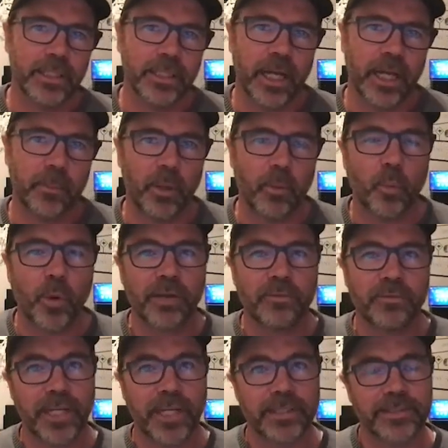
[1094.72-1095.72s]

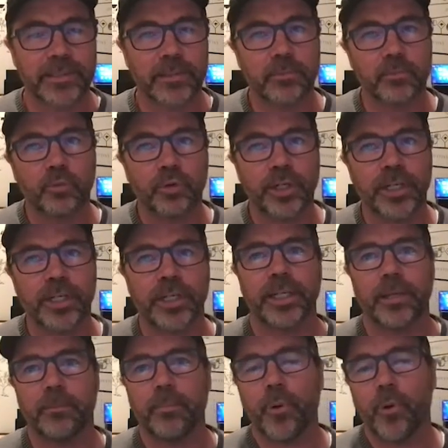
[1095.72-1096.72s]
We've done some
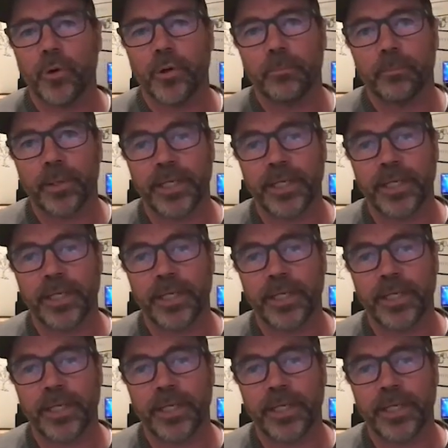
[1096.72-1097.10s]
really important